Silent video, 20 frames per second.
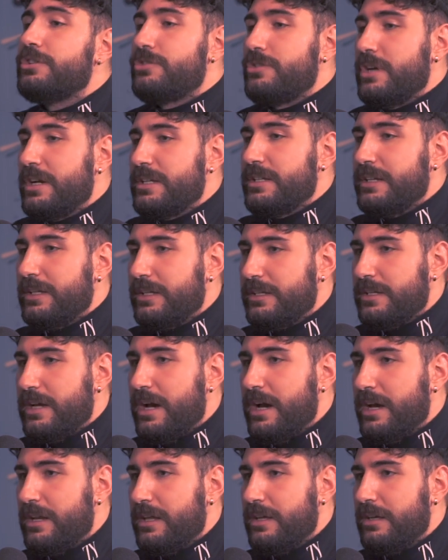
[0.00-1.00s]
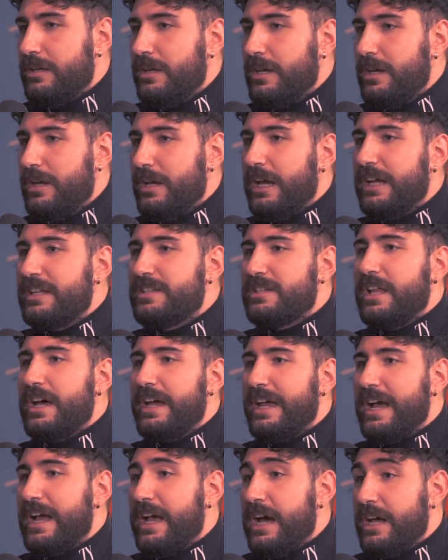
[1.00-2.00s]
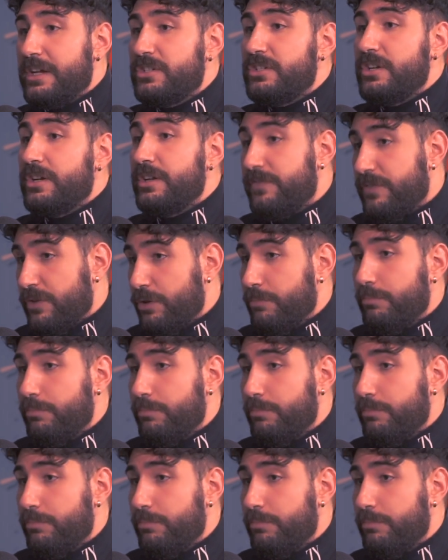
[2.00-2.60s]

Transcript: stress and anxiety. Yeah, it's like I got to study for the